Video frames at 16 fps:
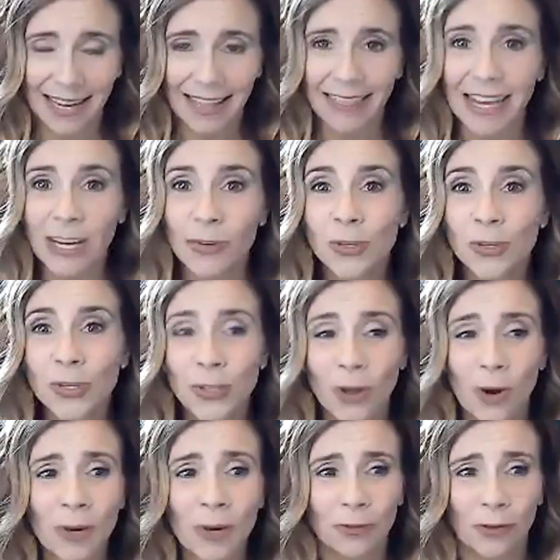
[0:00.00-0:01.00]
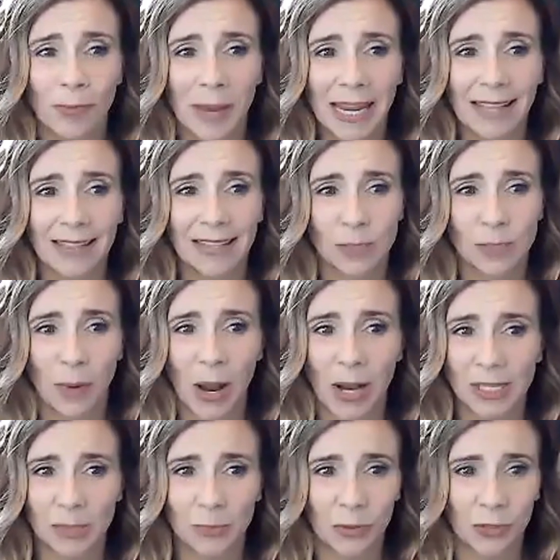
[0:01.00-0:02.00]
Thank you so much for making this
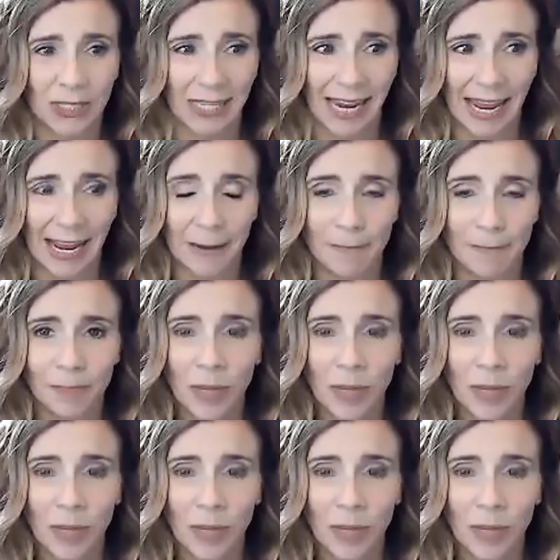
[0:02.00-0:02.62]
possible today.